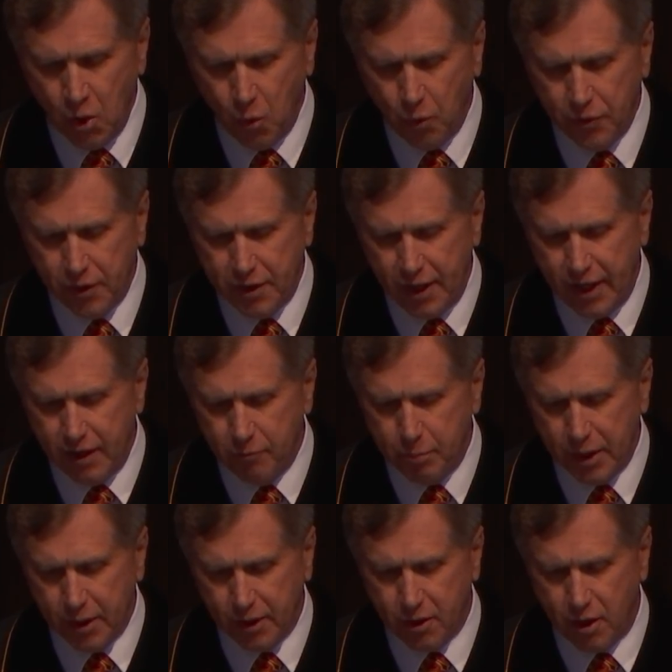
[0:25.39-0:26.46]
When the day of
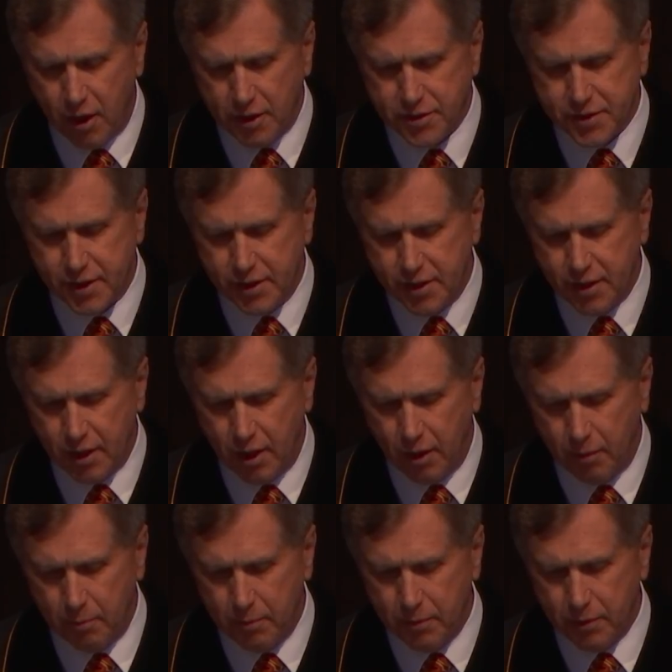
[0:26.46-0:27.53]
Pentecost had
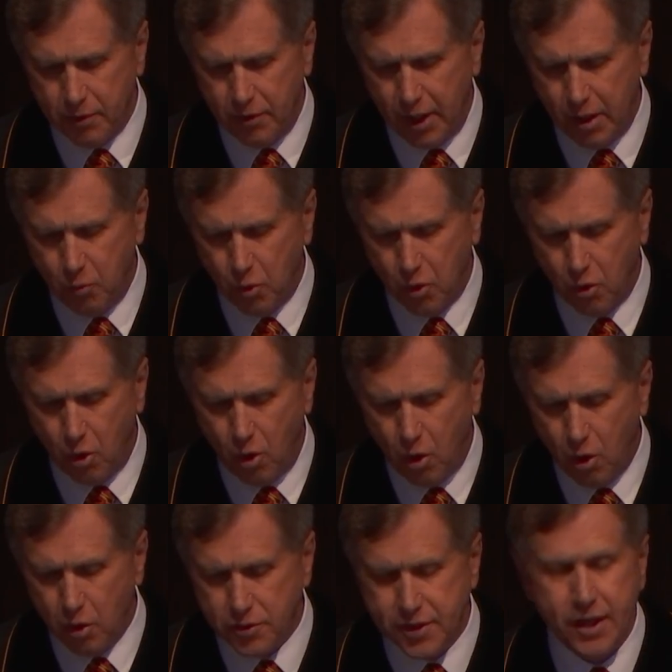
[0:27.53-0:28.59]
come, they were
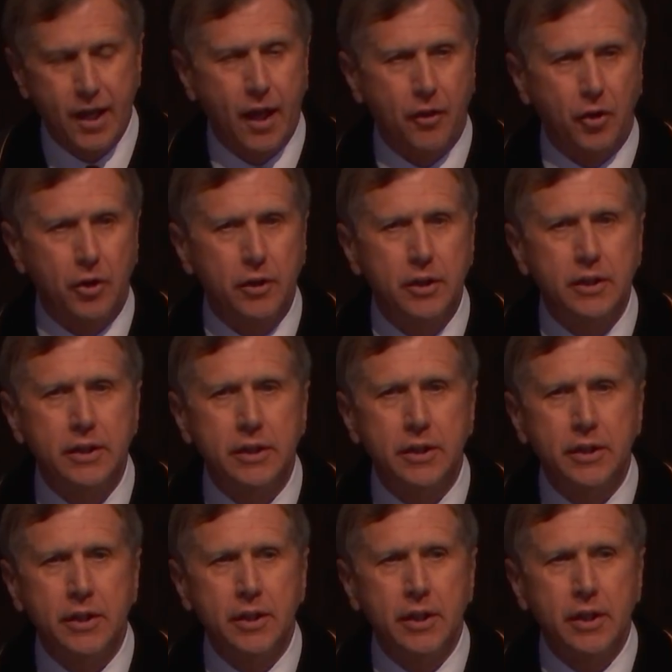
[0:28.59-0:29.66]
all together
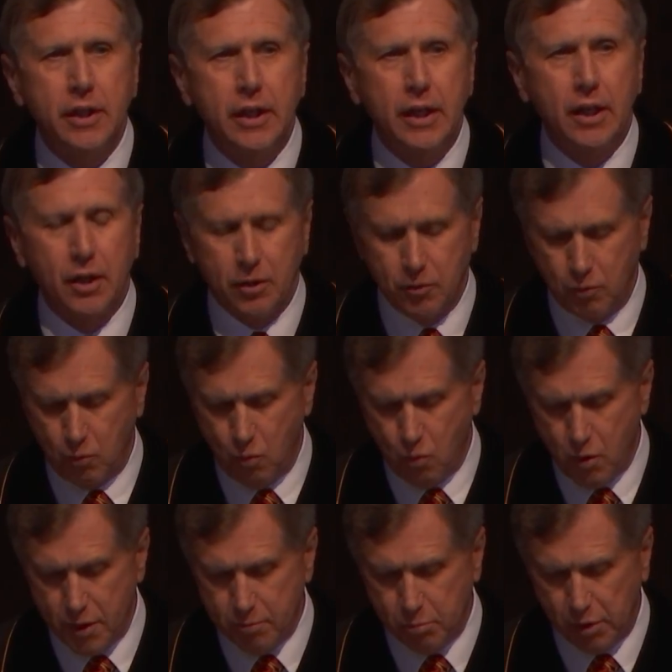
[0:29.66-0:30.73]
in
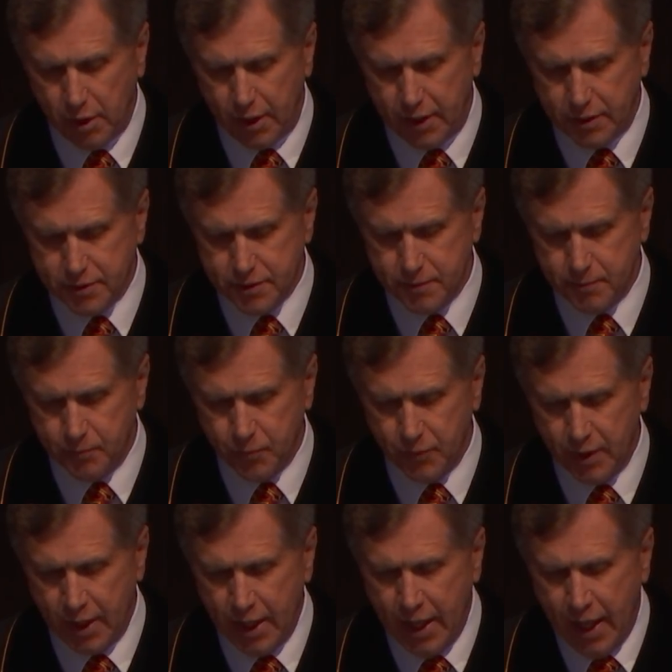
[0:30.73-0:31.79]
one place.
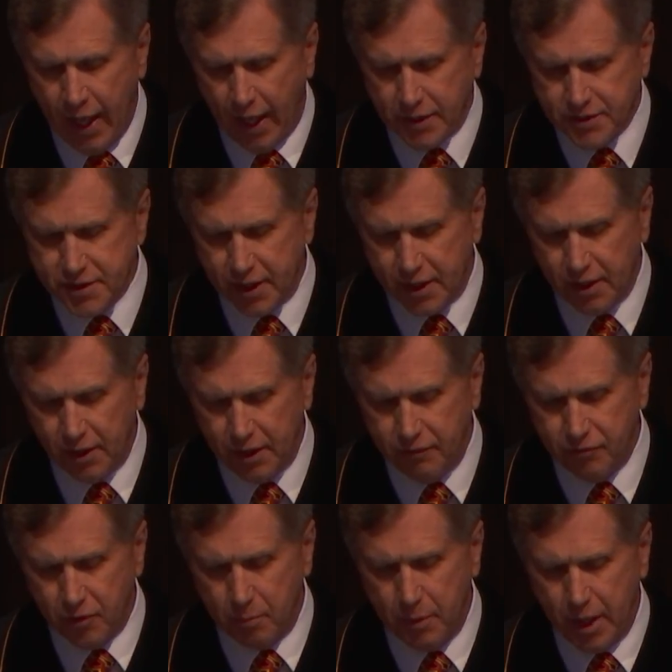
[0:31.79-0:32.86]
And suddenly
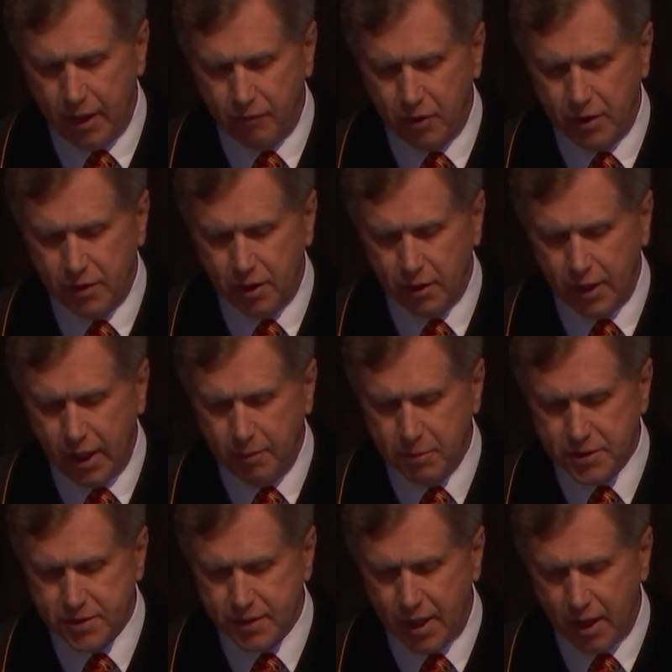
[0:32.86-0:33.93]
from heaven there came a
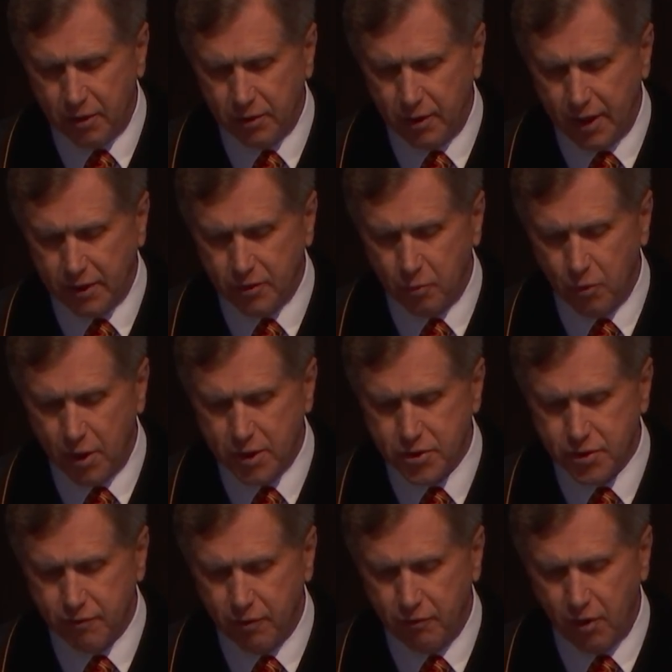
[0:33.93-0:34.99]
sound like the
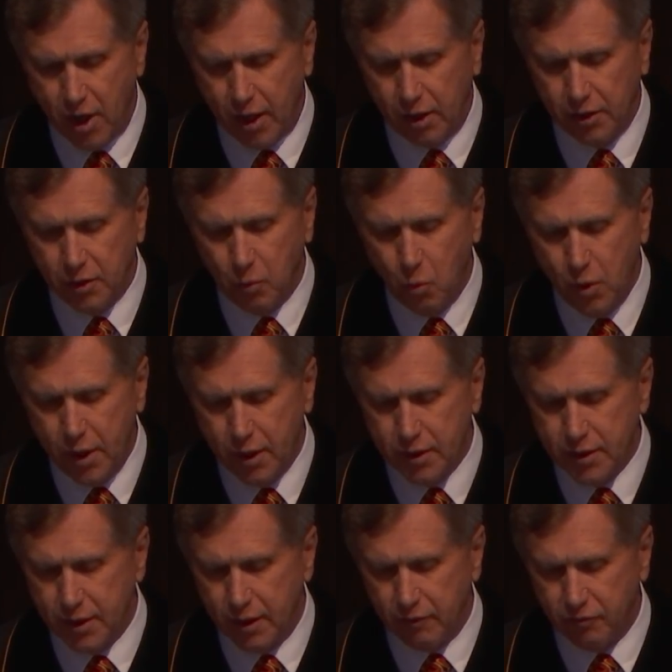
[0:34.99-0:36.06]
rush of a violent
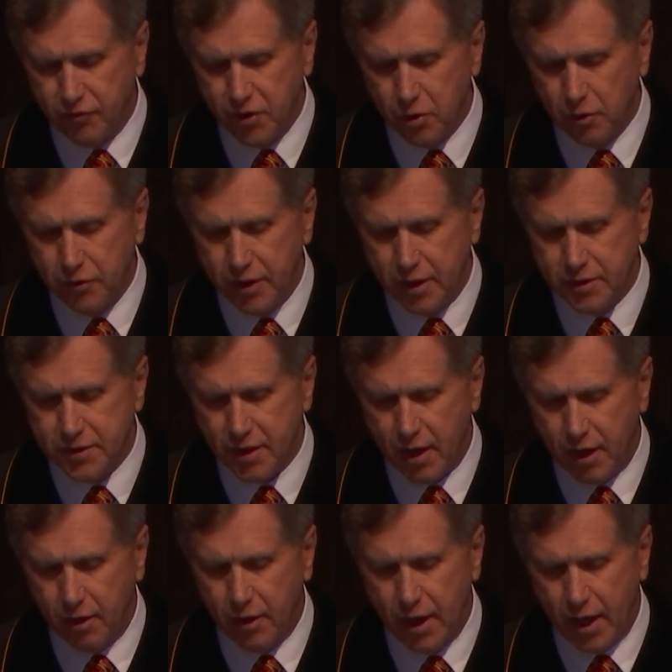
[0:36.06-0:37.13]
wind, and it filled the
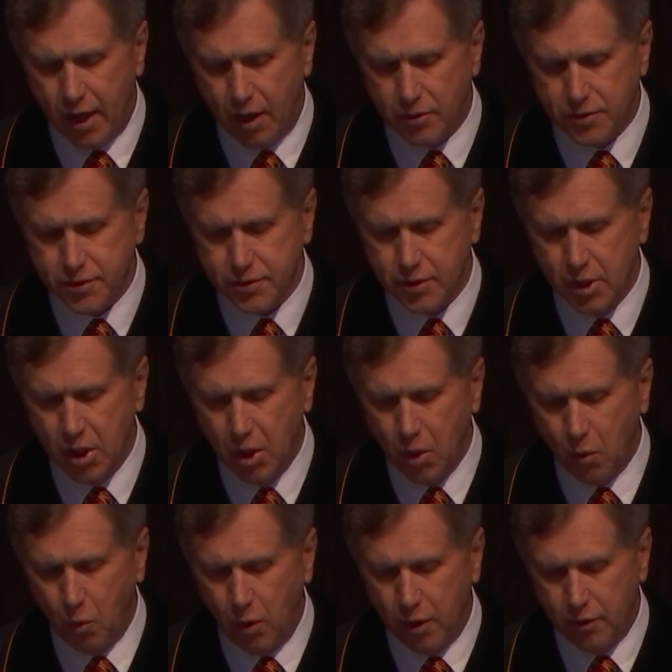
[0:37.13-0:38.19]
entire house
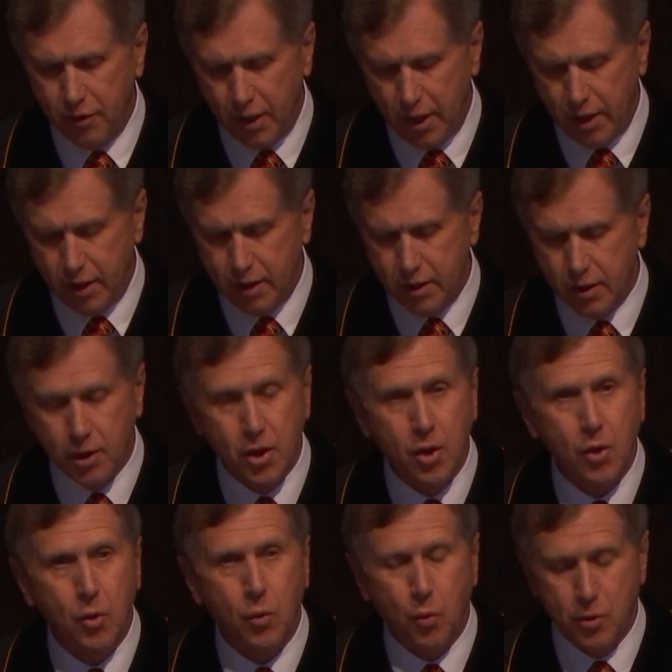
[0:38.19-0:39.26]
where they
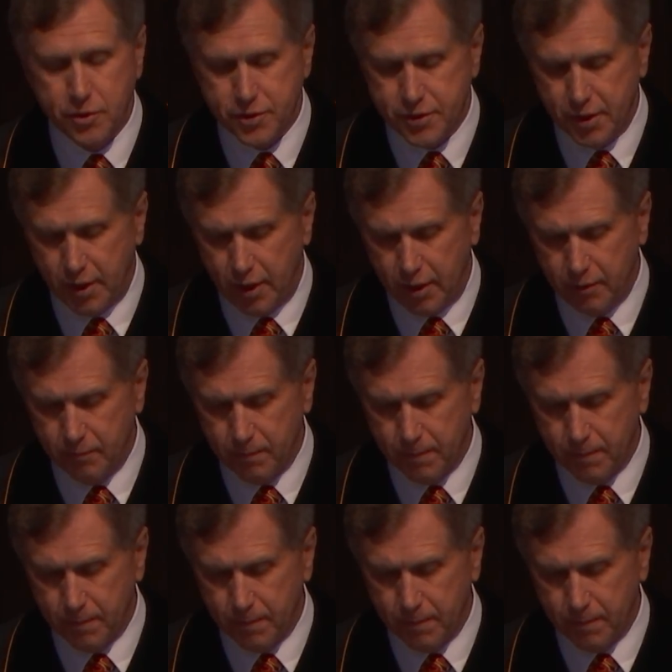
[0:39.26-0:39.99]
were sitting.